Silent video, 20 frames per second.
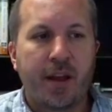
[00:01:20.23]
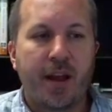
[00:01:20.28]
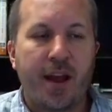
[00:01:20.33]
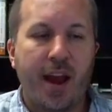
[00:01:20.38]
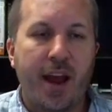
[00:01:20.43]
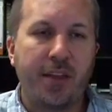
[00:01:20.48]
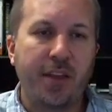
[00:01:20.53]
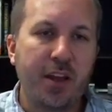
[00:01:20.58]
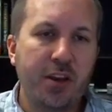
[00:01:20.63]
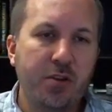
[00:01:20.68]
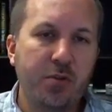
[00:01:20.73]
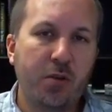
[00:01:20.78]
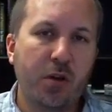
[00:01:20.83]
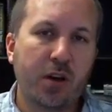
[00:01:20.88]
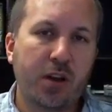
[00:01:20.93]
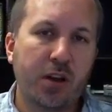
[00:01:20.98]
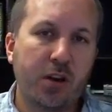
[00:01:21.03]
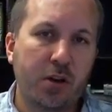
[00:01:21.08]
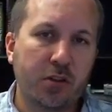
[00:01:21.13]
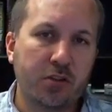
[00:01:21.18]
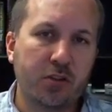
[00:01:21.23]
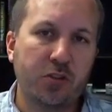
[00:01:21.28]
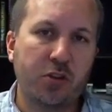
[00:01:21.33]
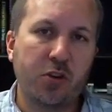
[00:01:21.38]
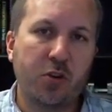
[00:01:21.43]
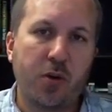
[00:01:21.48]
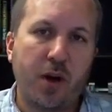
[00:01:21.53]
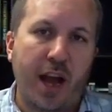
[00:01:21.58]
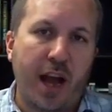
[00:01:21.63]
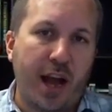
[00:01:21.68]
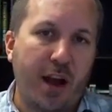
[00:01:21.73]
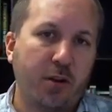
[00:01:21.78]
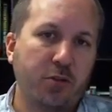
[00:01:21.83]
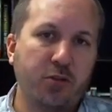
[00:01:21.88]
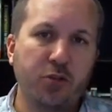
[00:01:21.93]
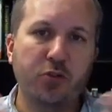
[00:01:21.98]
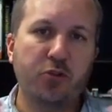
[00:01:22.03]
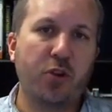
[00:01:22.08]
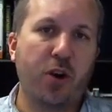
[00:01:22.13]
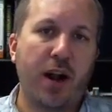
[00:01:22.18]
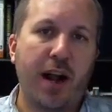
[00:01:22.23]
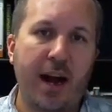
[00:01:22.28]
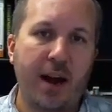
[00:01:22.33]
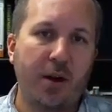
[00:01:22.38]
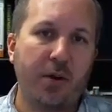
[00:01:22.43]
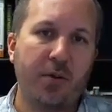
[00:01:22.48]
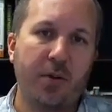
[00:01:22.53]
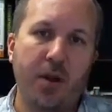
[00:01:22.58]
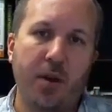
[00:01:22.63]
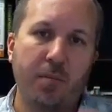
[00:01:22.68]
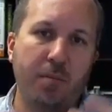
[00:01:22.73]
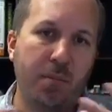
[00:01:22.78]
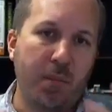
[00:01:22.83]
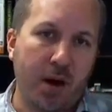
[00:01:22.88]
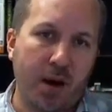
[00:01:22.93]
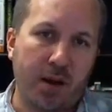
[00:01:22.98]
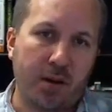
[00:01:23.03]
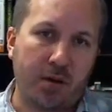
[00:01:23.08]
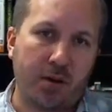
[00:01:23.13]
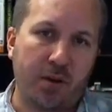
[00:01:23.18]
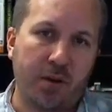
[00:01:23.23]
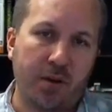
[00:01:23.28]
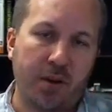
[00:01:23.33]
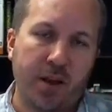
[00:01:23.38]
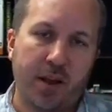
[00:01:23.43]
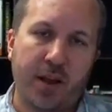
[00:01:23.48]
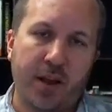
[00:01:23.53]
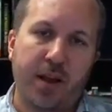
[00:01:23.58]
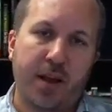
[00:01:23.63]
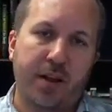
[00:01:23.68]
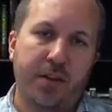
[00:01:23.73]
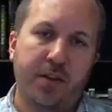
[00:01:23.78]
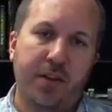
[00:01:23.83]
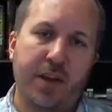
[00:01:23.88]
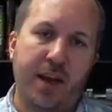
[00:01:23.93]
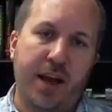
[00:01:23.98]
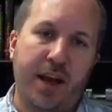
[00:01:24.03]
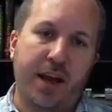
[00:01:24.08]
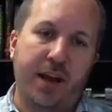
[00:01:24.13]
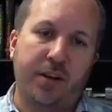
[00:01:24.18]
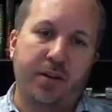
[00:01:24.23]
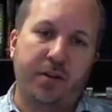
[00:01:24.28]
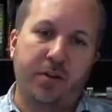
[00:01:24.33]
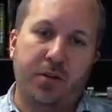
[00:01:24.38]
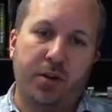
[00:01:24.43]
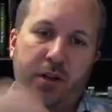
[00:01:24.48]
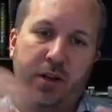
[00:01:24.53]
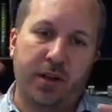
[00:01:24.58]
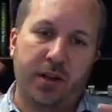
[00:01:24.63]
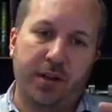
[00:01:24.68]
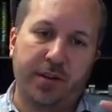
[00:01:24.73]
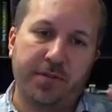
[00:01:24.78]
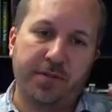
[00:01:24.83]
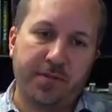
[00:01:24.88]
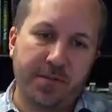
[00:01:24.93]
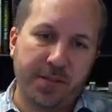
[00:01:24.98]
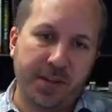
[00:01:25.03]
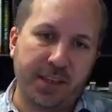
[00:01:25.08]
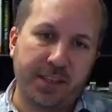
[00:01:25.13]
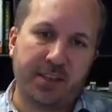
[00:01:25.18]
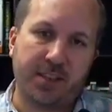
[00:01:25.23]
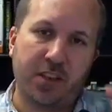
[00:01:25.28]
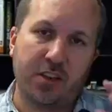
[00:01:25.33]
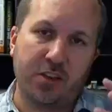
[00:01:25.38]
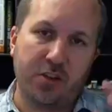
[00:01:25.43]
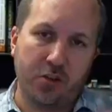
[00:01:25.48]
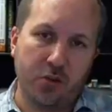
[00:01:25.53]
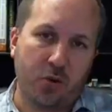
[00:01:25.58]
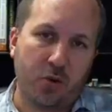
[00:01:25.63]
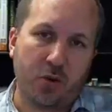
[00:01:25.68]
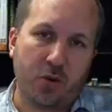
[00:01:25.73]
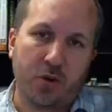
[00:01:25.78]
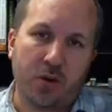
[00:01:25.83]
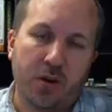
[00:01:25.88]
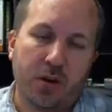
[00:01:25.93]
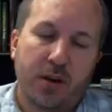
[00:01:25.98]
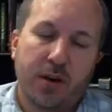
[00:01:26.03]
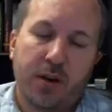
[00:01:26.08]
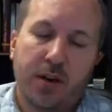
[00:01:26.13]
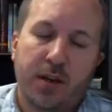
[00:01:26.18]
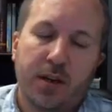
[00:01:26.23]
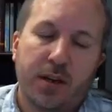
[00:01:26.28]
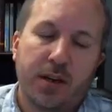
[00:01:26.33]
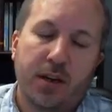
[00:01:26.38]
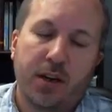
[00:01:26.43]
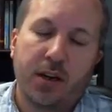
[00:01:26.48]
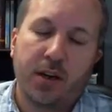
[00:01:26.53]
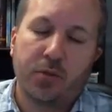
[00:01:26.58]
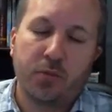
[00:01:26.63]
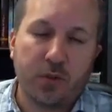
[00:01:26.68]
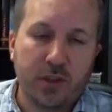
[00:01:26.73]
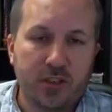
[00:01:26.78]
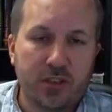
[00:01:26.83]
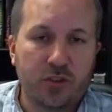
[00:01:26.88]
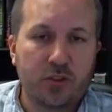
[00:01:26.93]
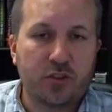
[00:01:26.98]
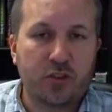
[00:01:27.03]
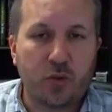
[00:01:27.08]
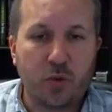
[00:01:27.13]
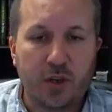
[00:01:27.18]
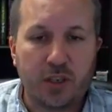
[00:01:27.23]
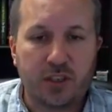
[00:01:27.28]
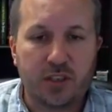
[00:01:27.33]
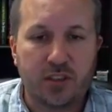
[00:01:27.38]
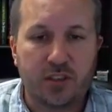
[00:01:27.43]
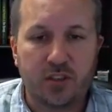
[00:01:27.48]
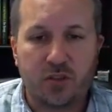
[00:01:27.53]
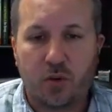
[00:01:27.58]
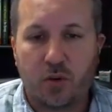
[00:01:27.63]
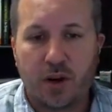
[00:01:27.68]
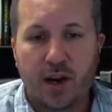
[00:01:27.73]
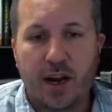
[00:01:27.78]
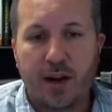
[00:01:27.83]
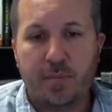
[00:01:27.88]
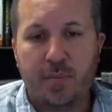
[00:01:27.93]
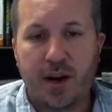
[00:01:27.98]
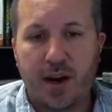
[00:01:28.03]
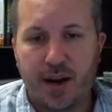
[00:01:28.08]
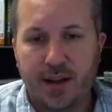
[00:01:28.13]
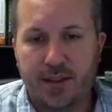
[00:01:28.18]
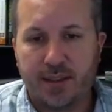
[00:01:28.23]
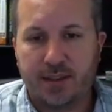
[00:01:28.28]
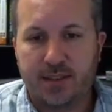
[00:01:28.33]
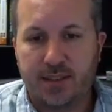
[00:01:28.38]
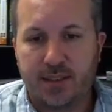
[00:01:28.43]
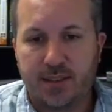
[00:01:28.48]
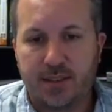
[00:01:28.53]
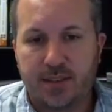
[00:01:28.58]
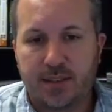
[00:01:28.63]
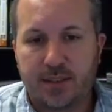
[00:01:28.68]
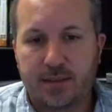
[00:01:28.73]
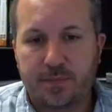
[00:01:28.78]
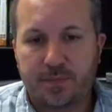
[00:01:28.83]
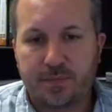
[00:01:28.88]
And then you can also know how to draw out a model that fits your research questions or hypotheses.